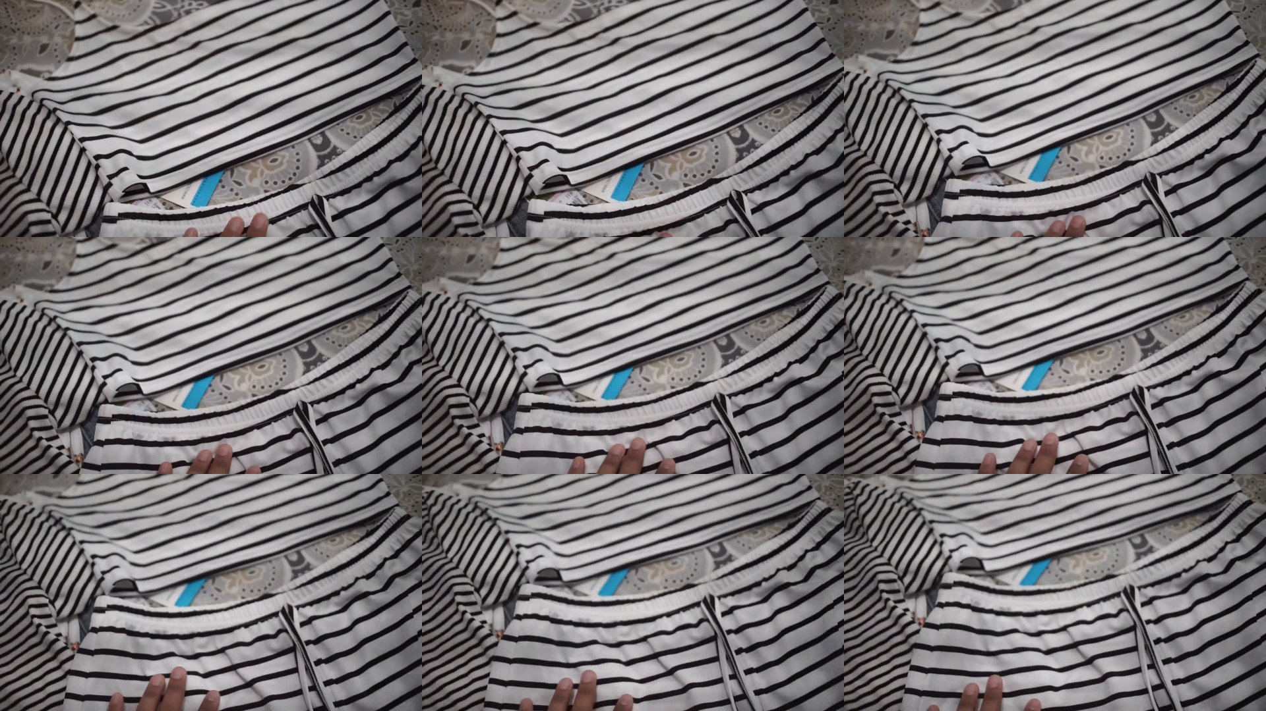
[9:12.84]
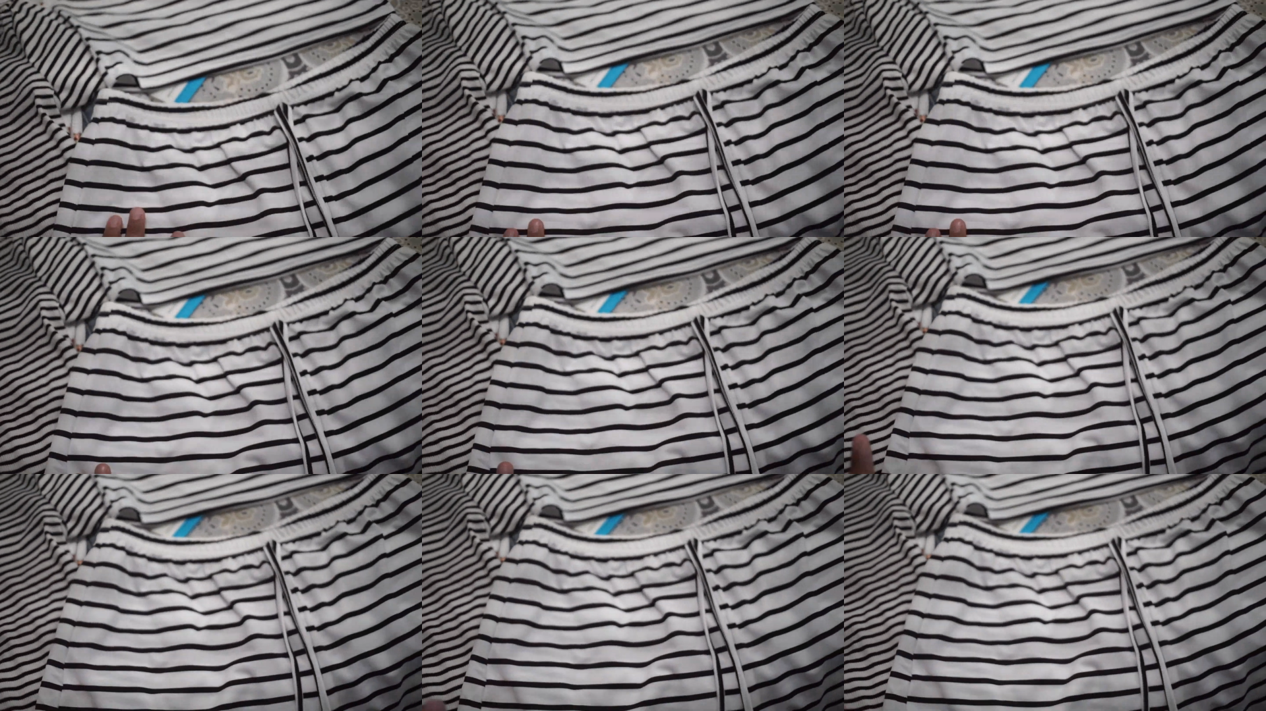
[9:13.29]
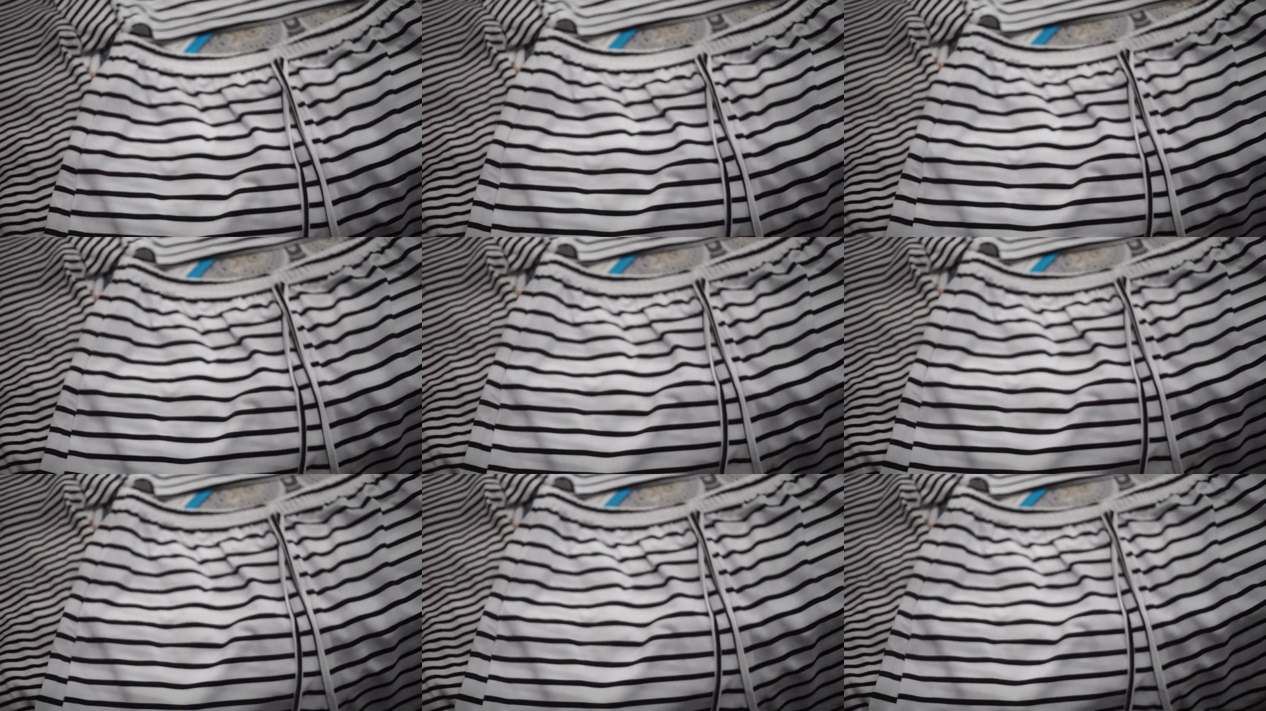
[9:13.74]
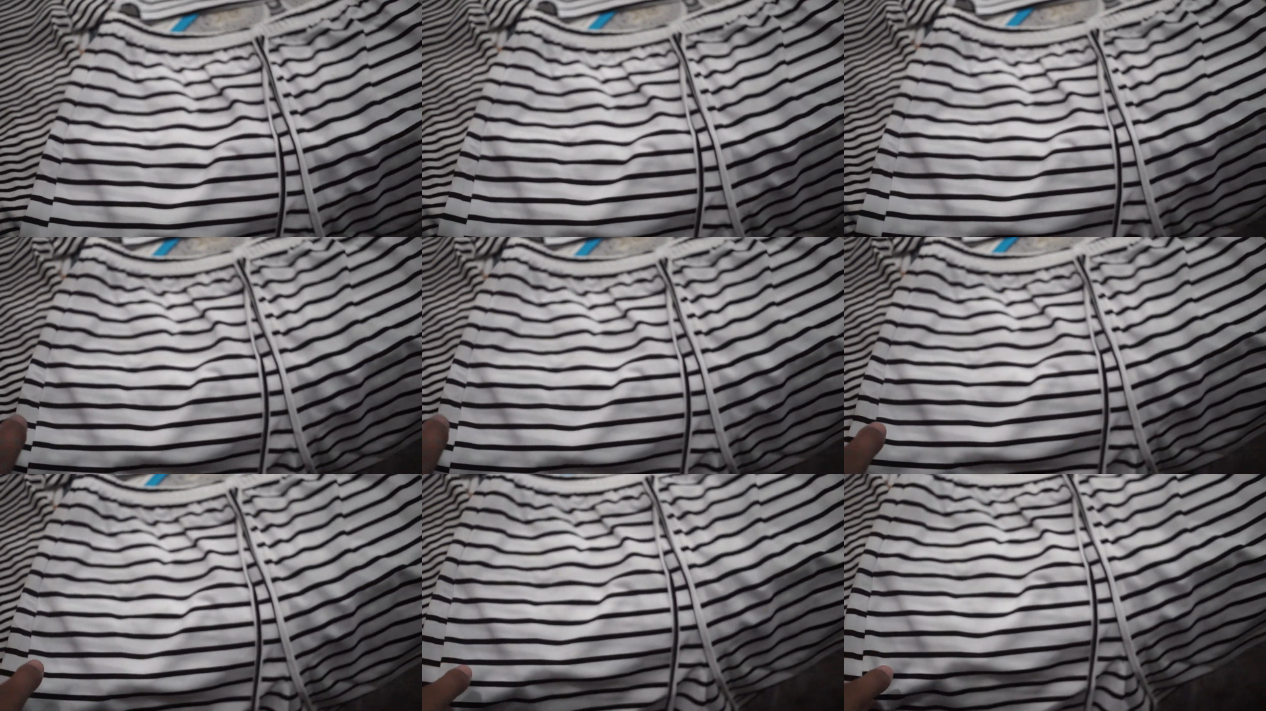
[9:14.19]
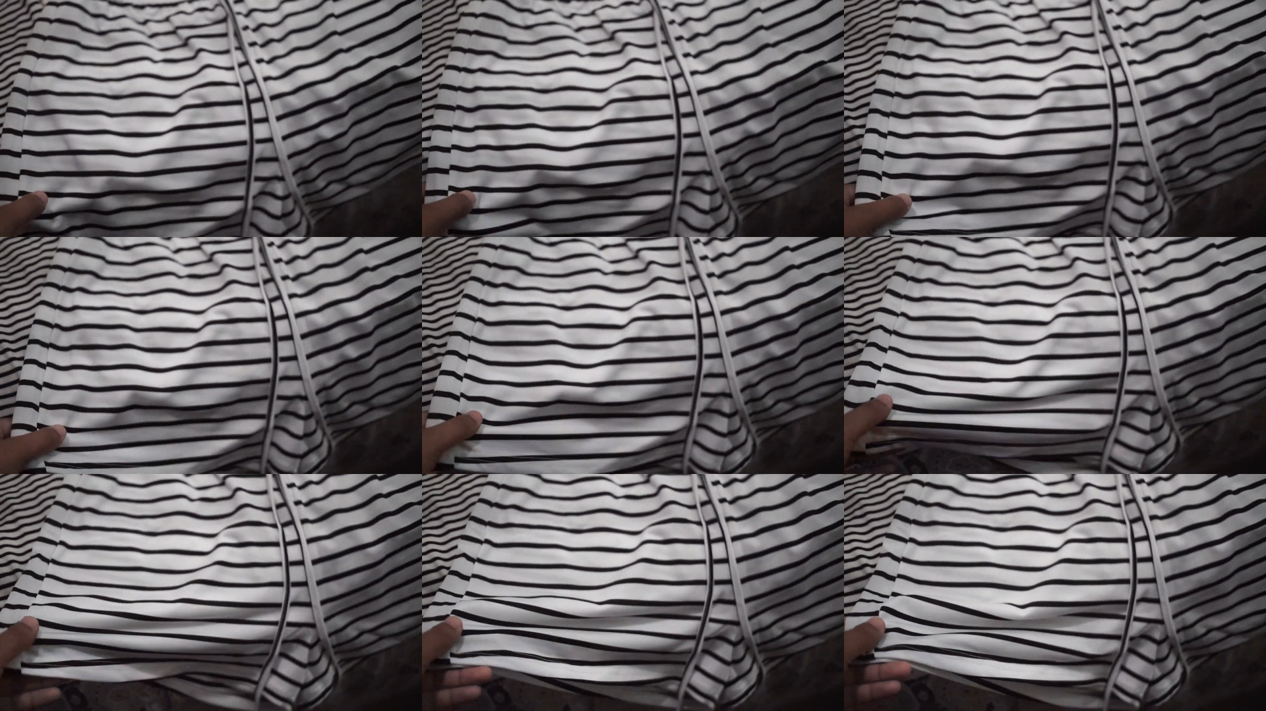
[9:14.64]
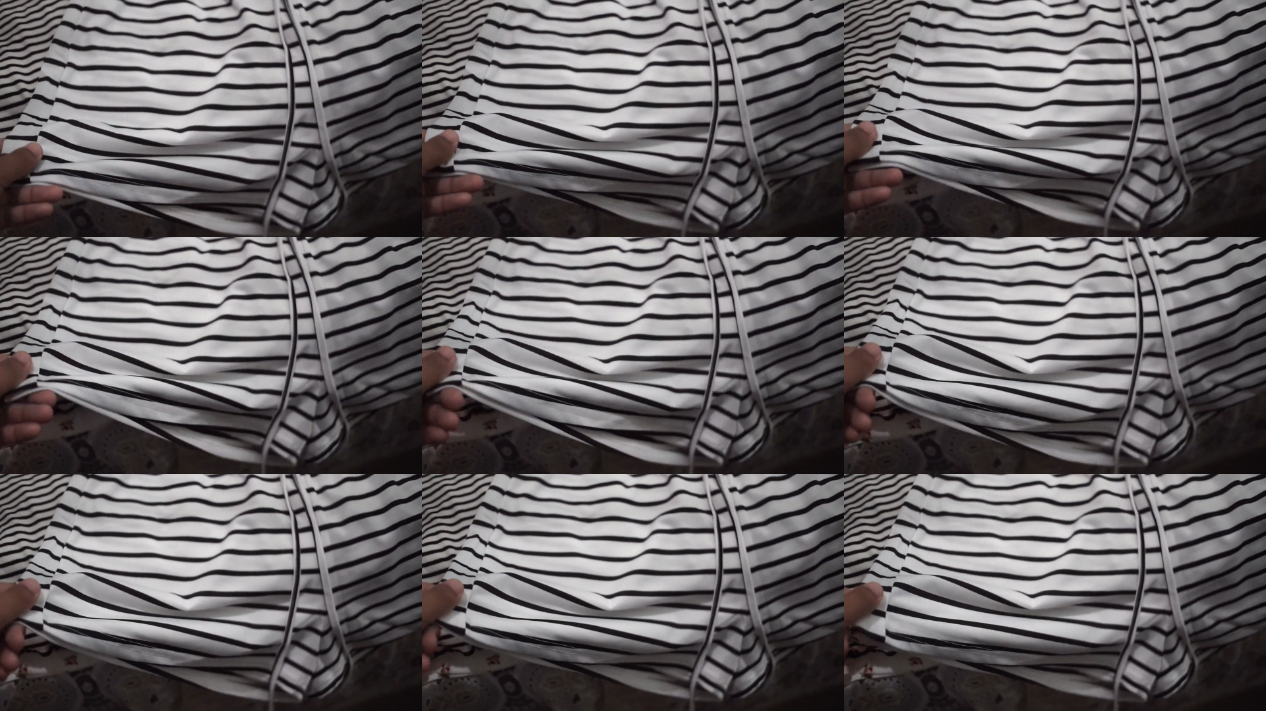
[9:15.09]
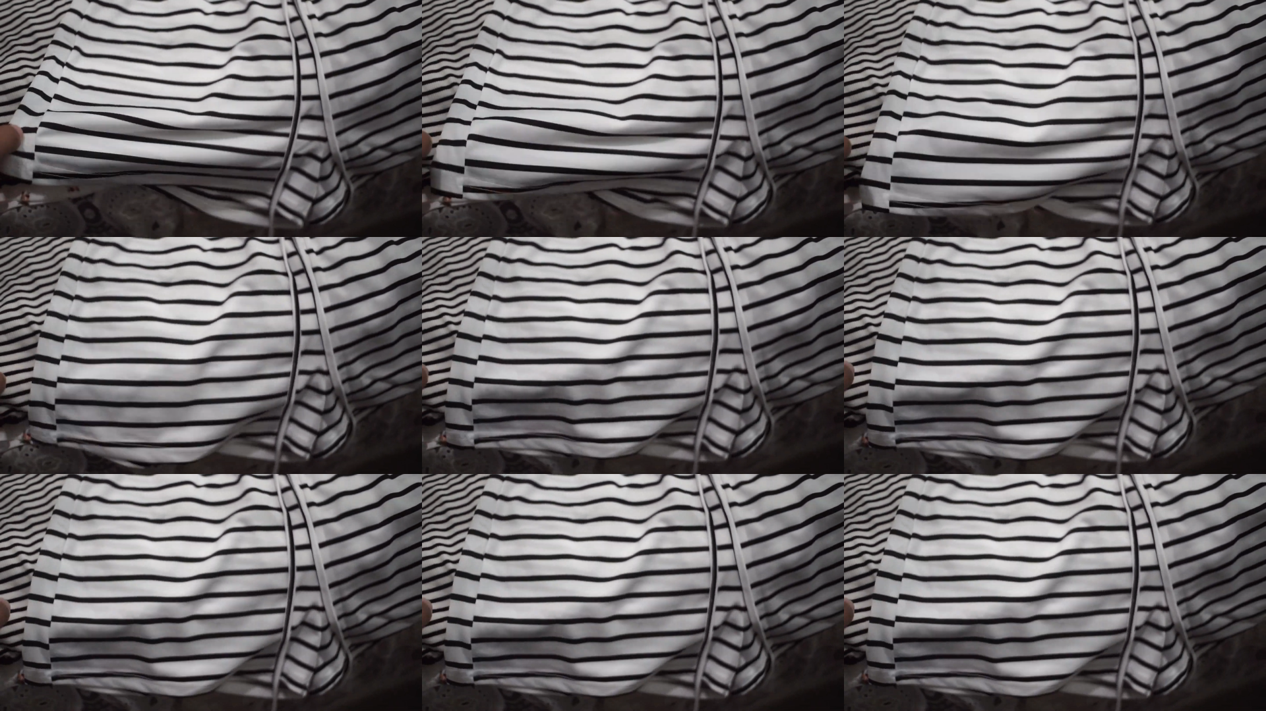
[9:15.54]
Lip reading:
(no speaker visible)